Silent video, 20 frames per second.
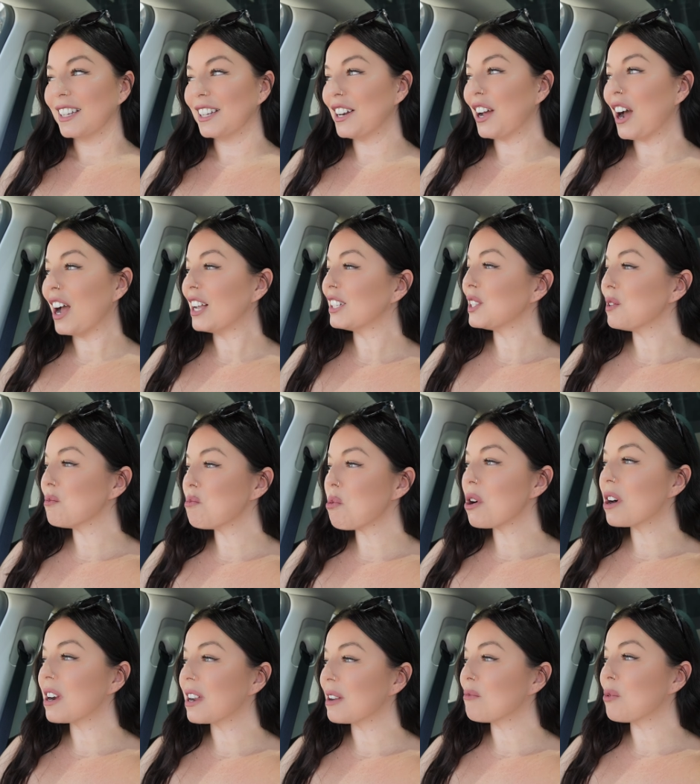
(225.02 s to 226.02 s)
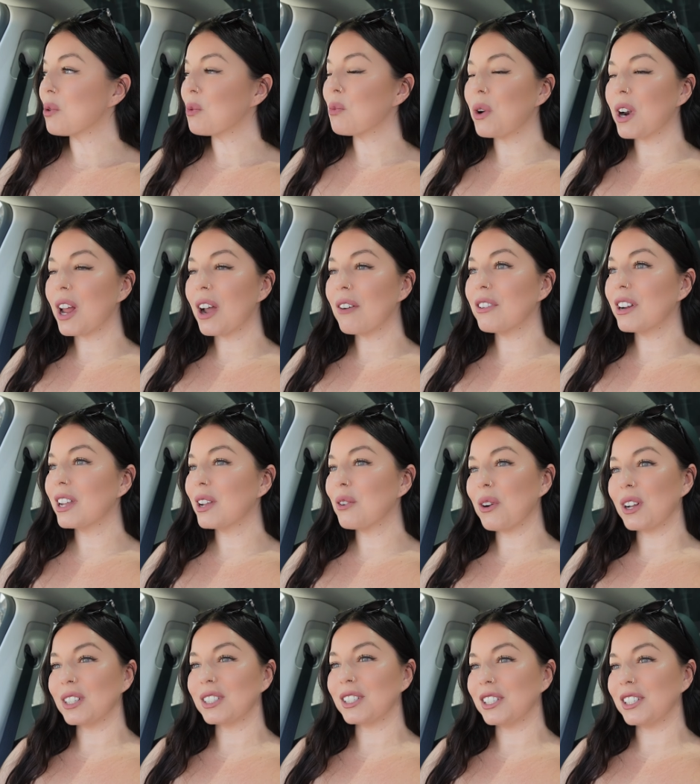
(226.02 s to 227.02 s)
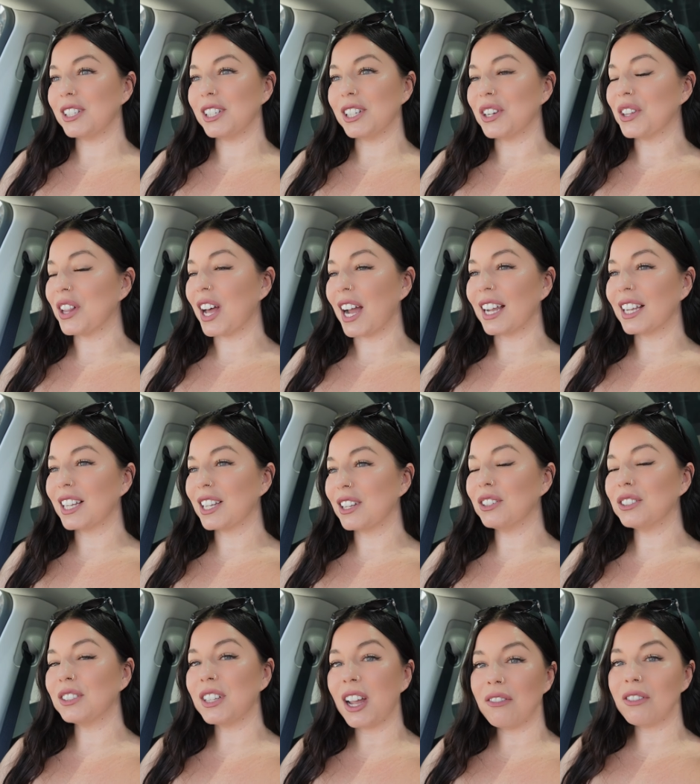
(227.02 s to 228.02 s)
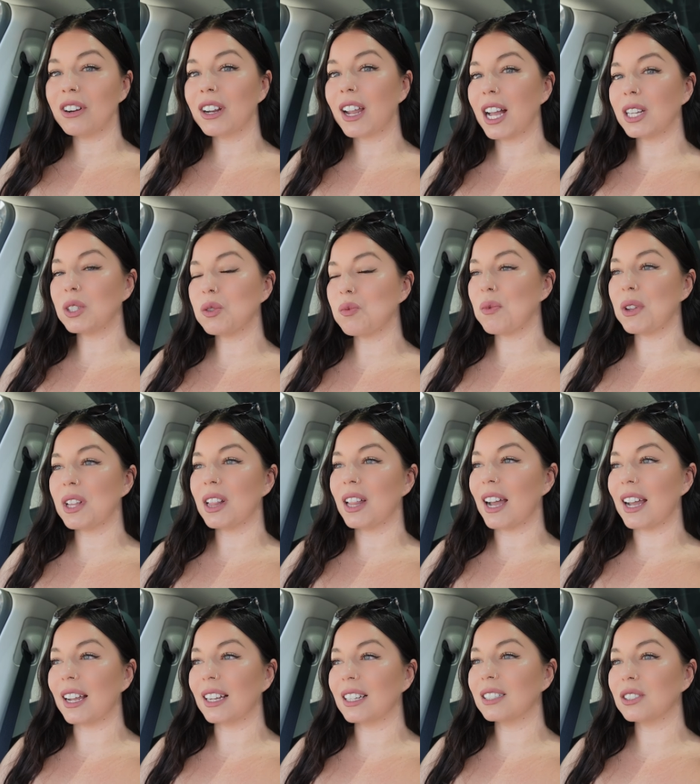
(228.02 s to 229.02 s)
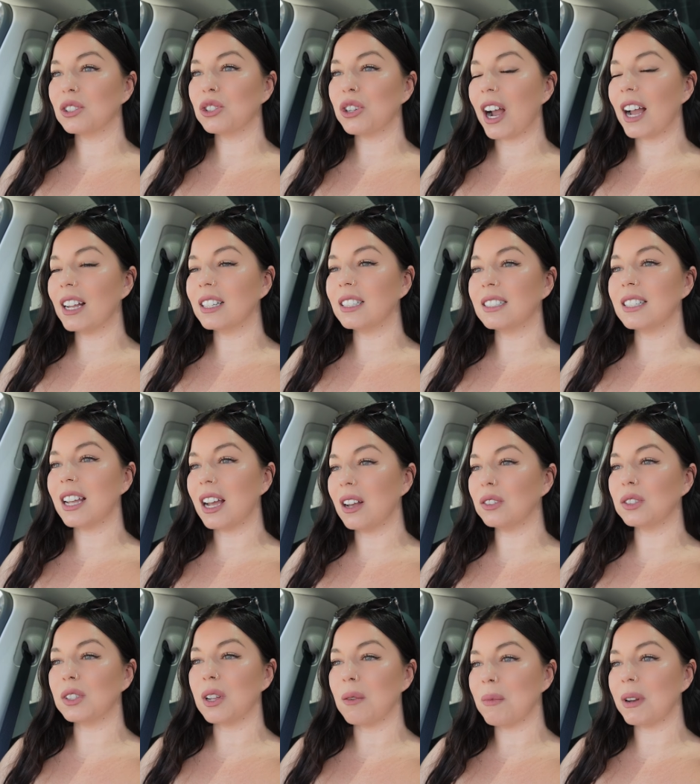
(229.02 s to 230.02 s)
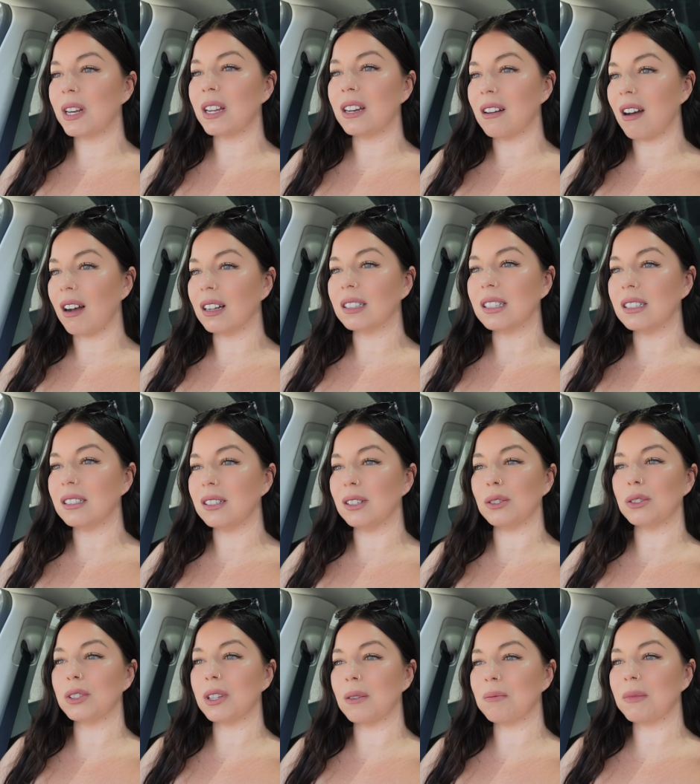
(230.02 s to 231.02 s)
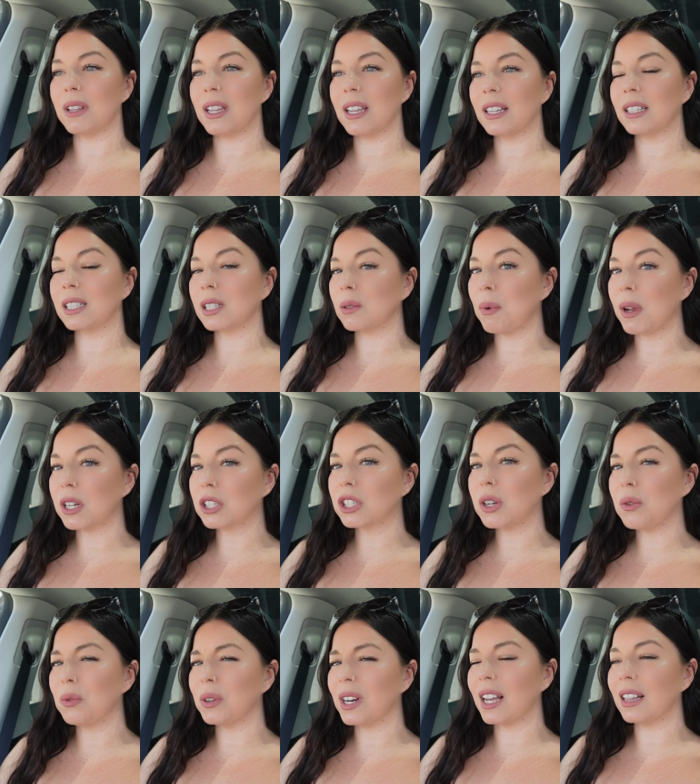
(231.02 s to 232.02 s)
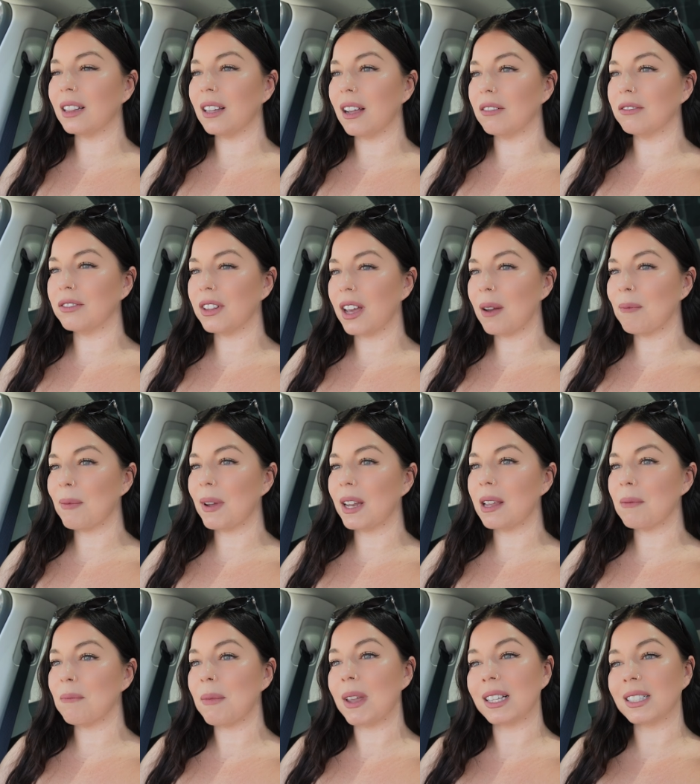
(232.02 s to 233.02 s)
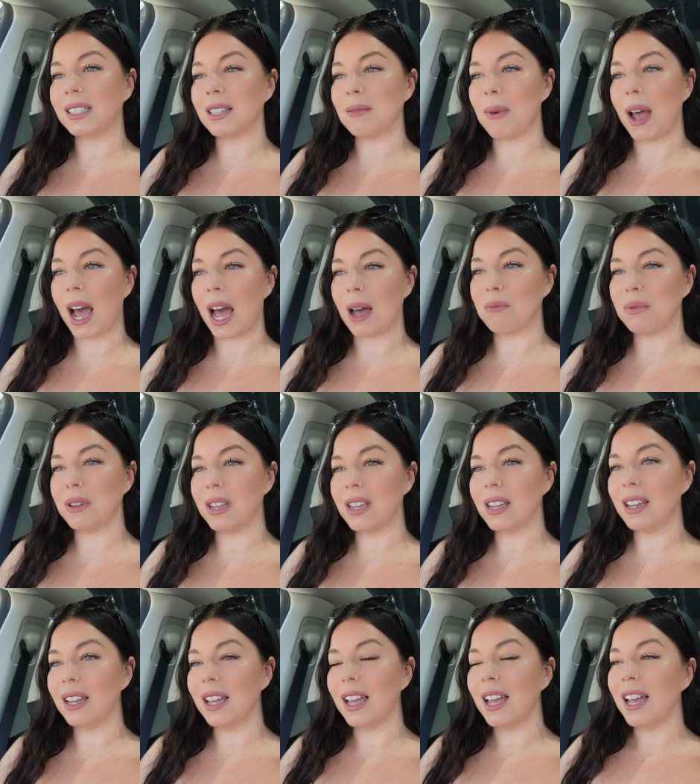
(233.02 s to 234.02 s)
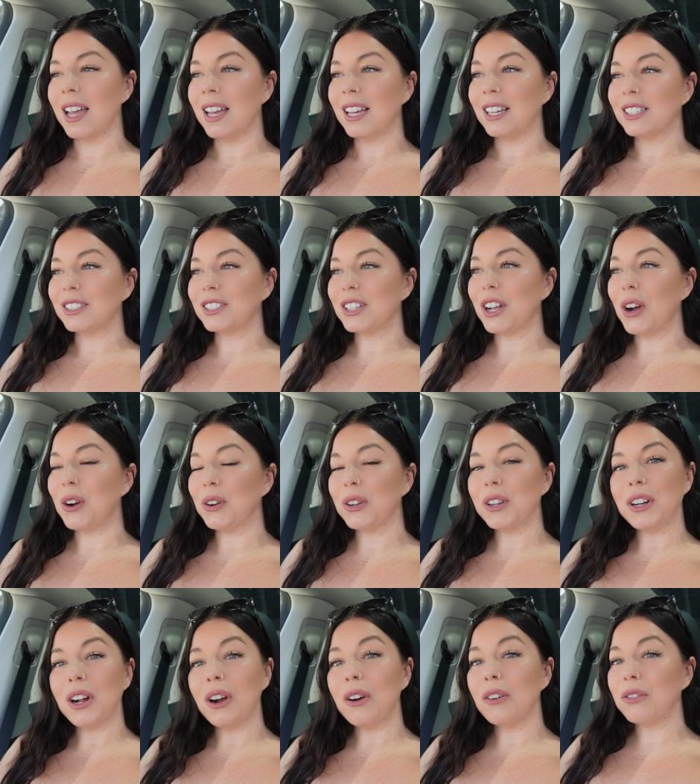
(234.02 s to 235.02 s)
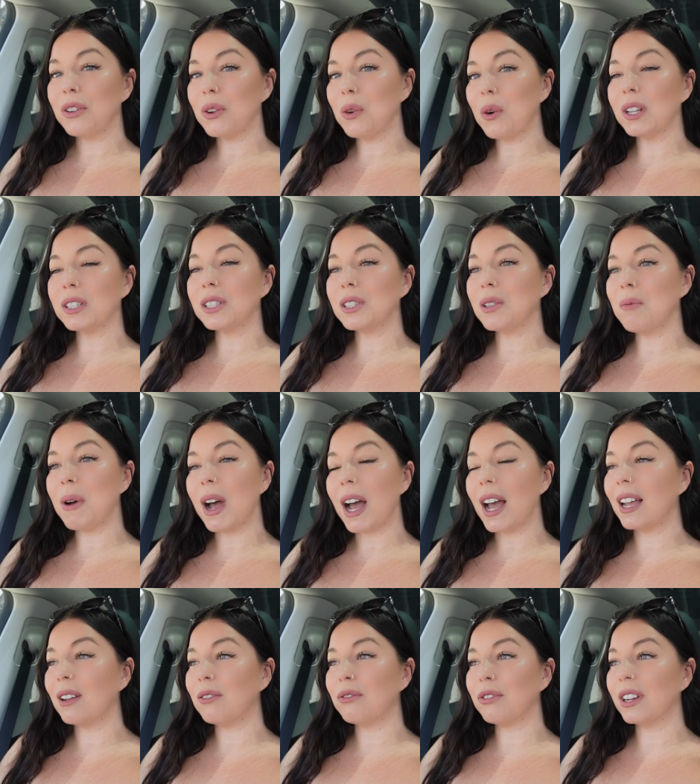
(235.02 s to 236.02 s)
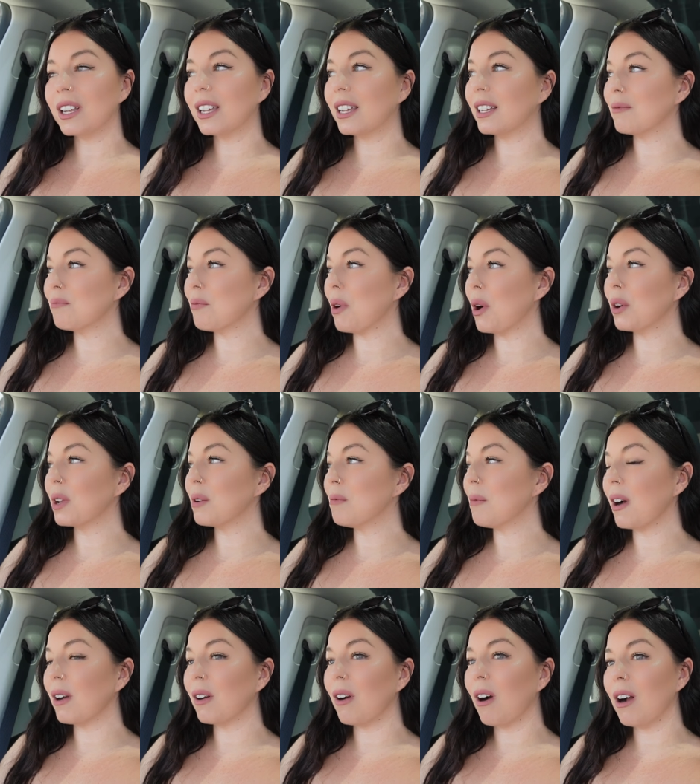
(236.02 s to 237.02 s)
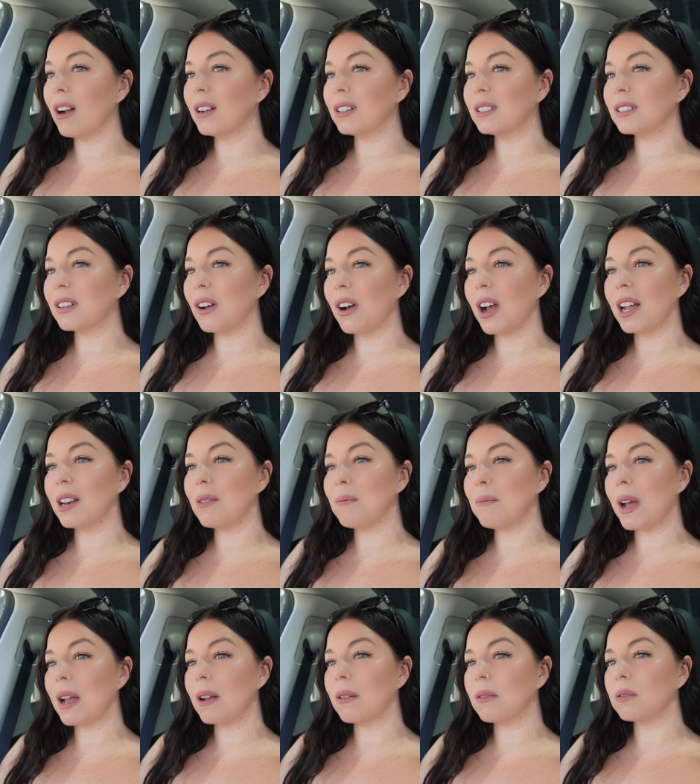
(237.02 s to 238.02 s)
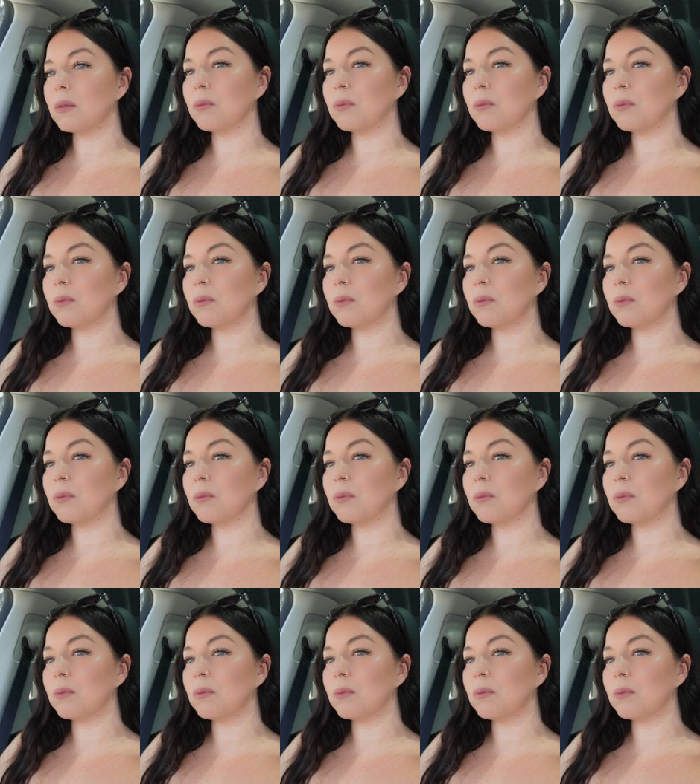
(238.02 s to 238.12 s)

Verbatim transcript: you know, I support him on whatever he wants to do. Like, you'll never catch me like trying to tell somebody not to do something, especially when I love them and it makes them happy. So, you know, if he wants to buy freaking Pokemon cards, go ahead and buy.